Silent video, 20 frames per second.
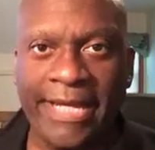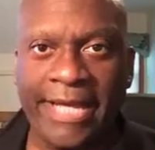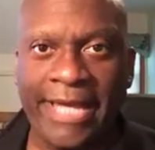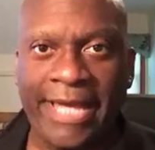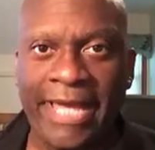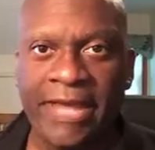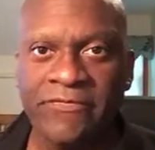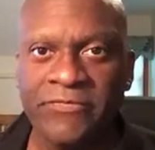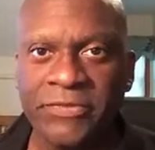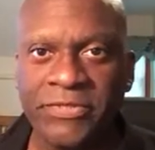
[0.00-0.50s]

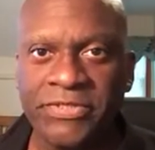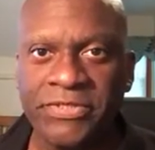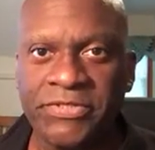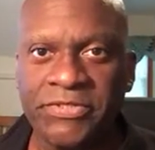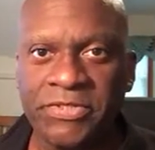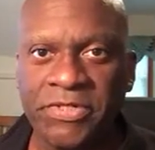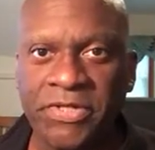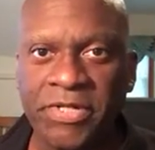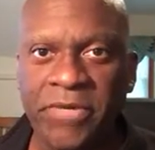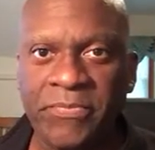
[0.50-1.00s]
Hey everyone,
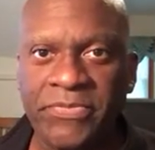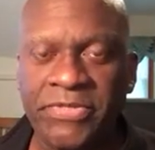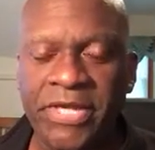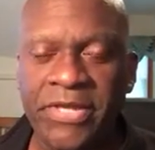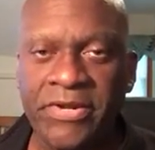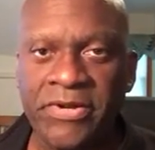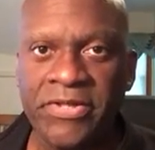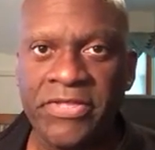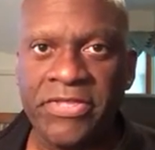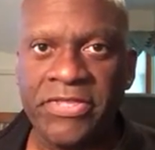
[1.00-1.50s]
this
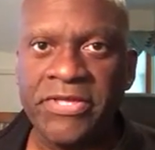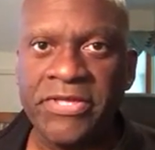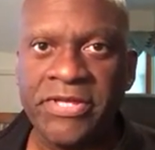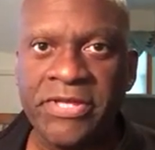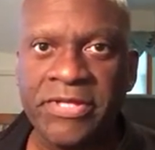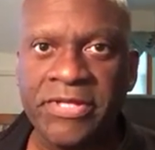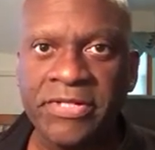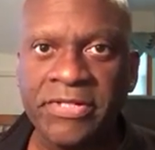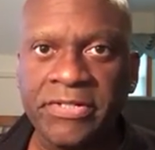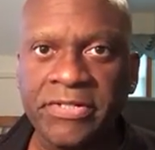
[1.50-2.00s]
update on
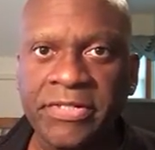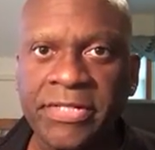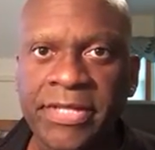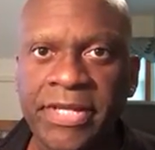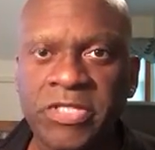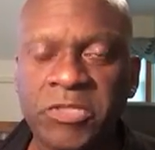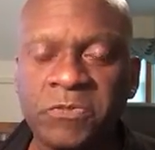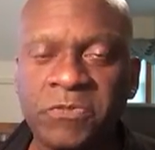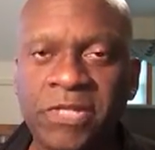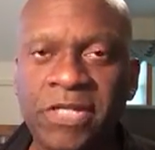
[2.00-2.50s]
the
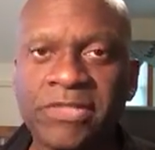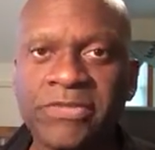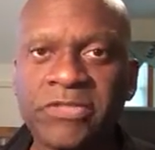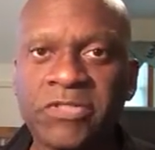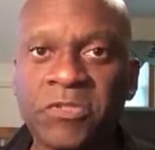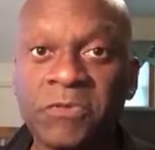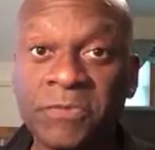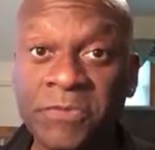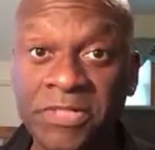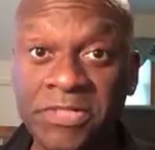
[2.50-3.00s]
ESPN
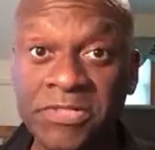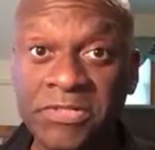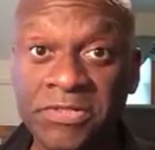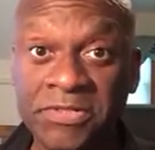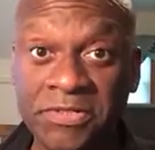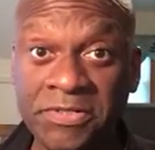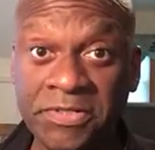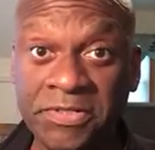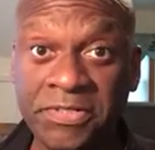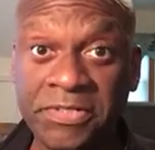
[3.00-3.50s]

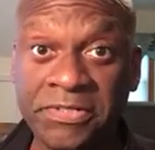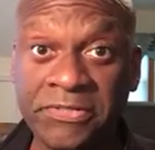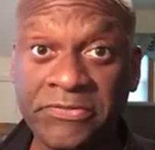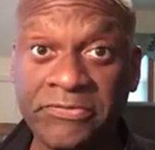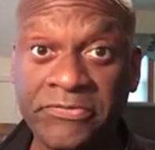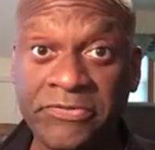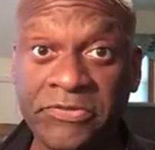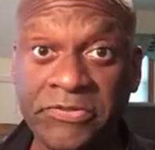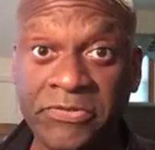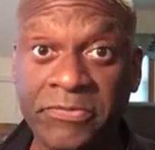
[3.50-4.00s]
suspension
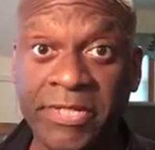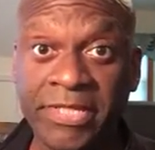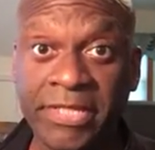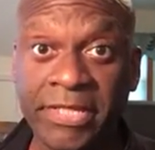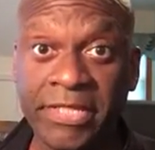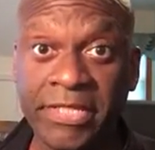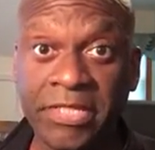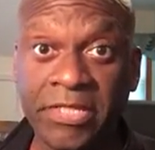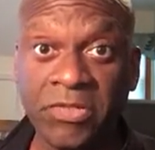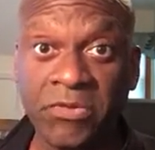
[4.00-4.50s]
of
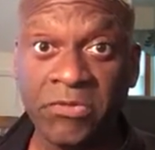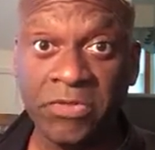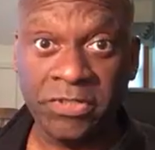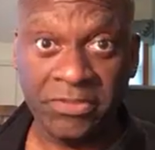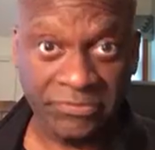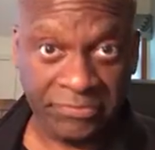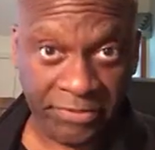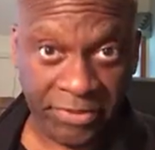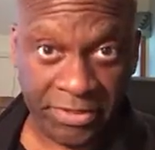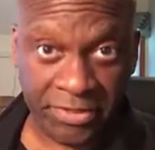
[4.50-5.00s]
Jemele Hill, one
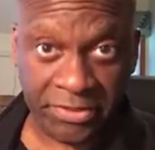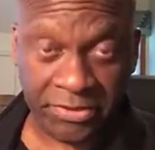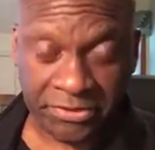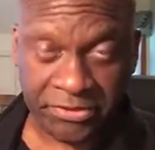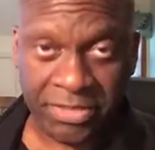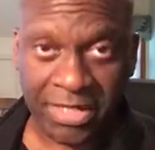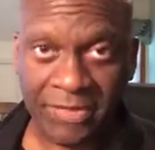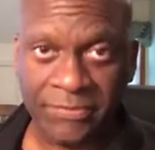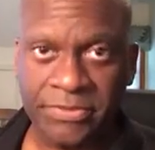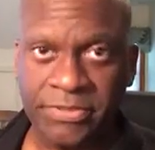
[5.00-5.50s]
of their
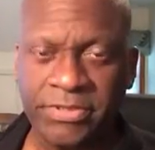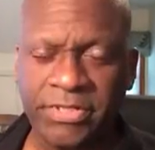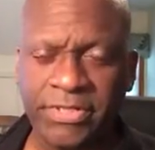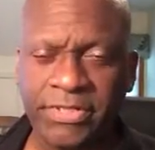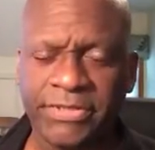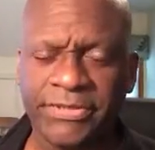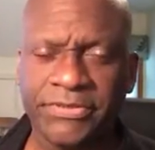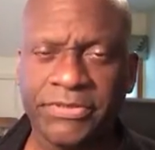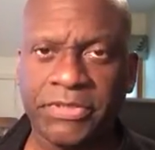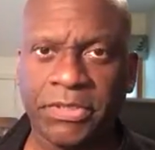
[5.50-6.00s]
top
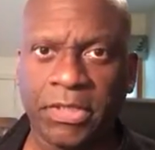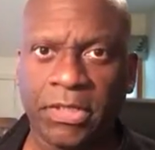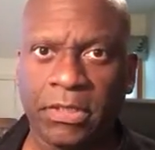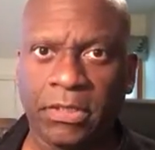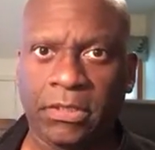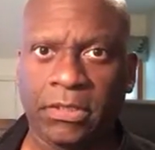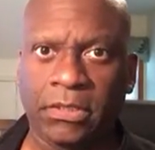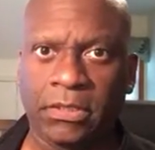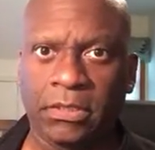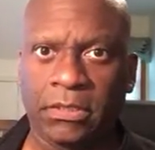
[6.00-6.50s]
stars.
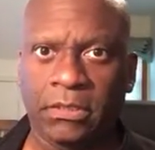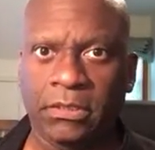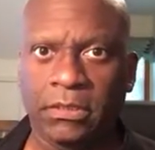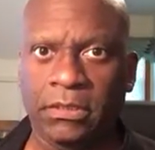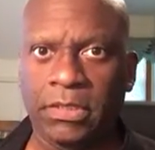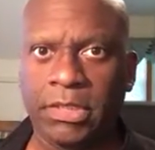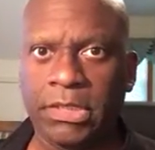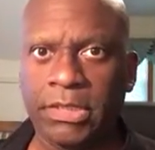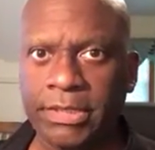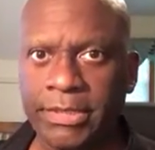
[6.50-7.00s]

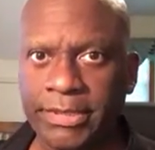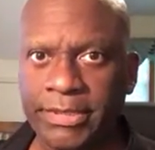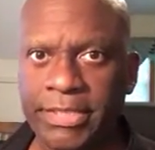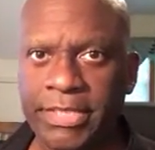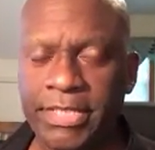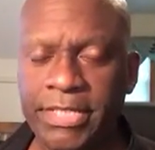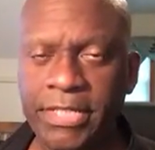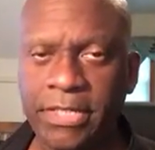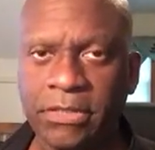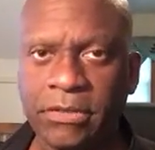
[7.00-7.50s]

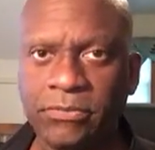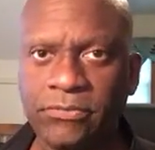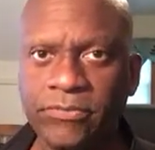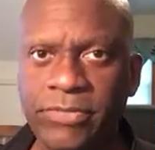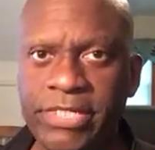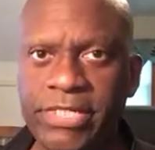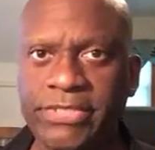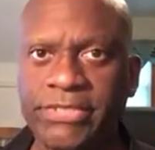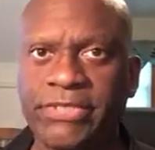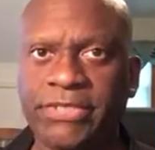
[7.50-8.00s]
The
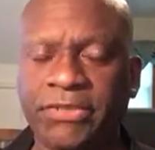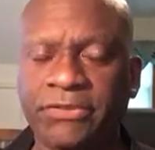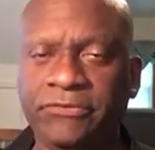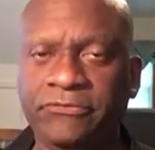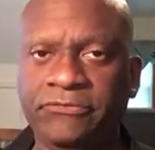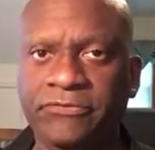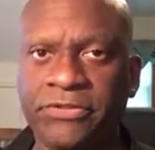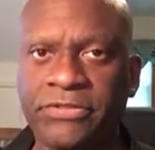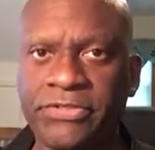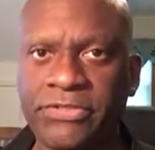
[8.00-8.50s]
reason
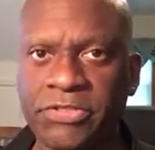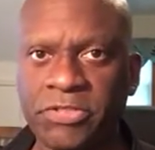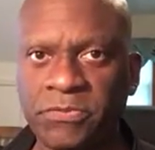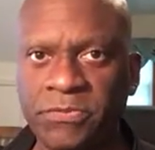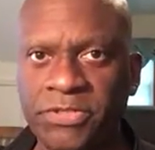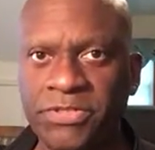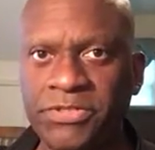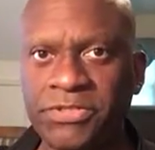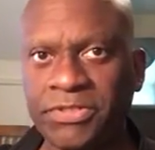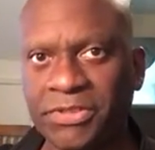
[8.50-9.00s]
for the
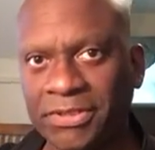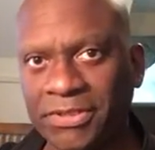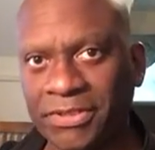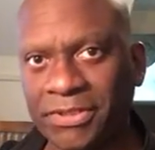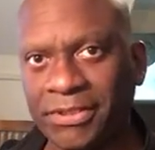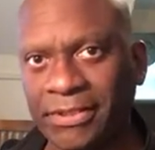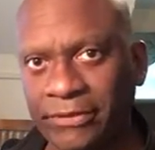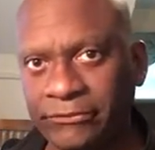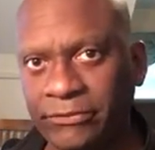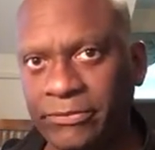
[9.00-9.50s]

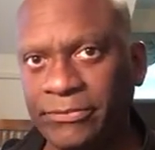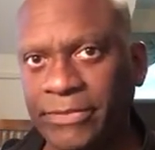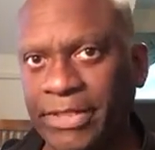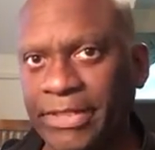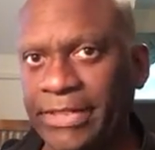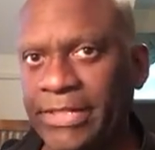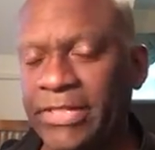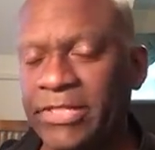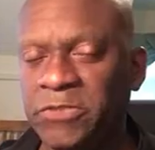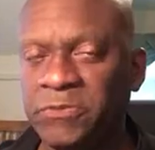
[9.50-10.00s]
suspension given
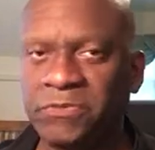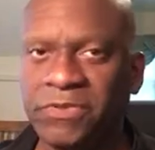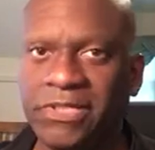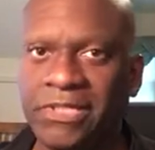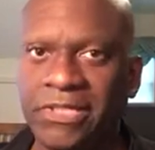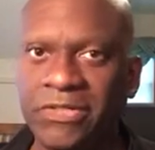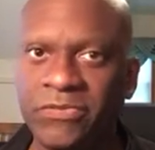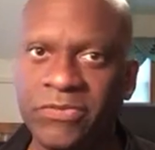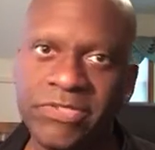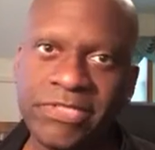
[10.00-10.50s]
by
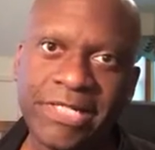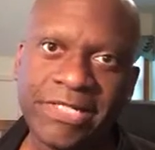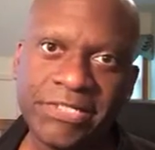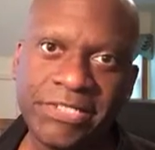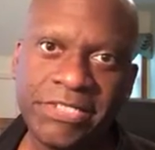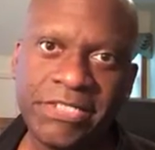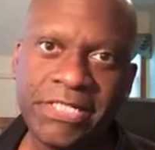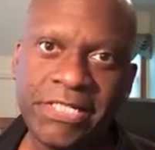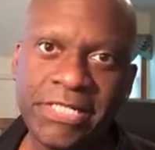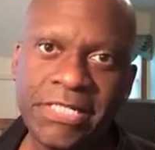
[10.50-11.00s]
ESPN was that
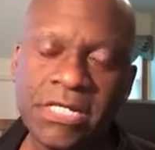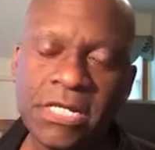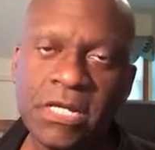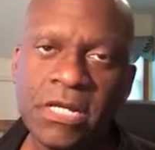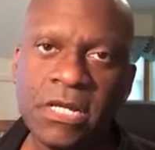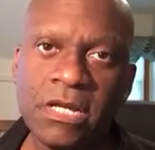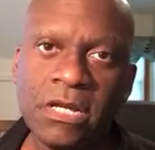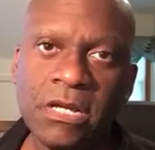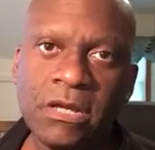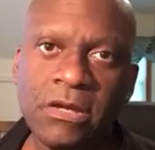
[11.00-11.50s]
she,
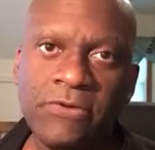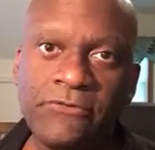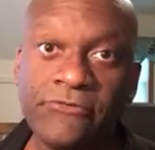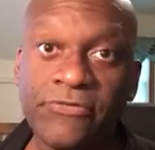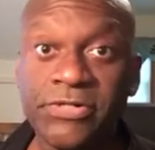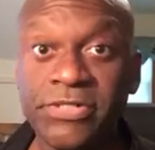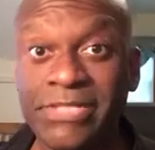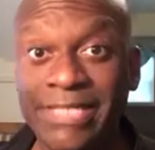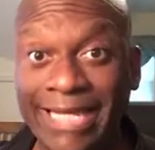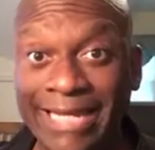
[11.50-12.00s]

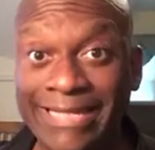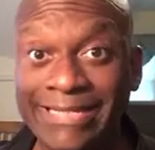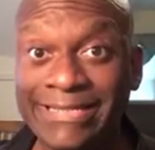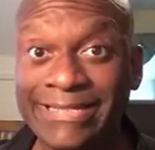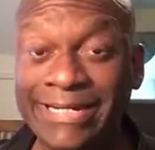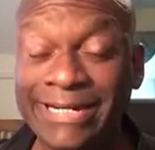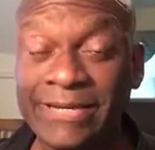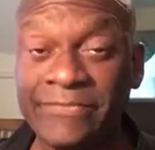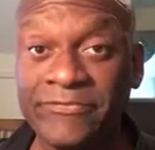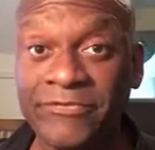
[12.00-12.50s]
for second
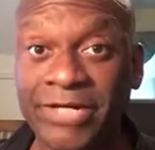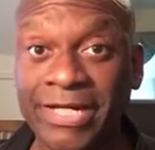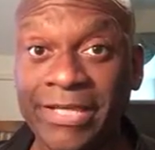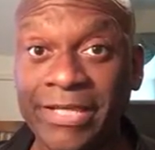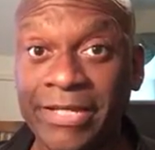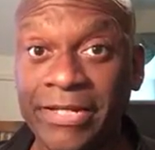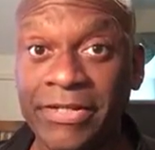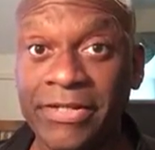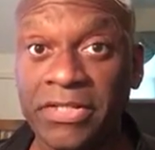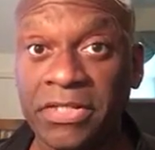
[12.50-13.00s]
time,
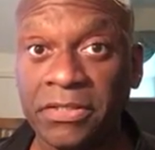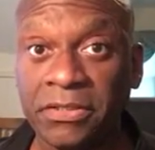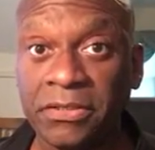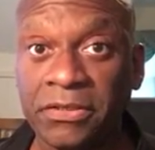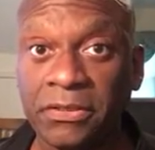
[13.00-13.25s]
violated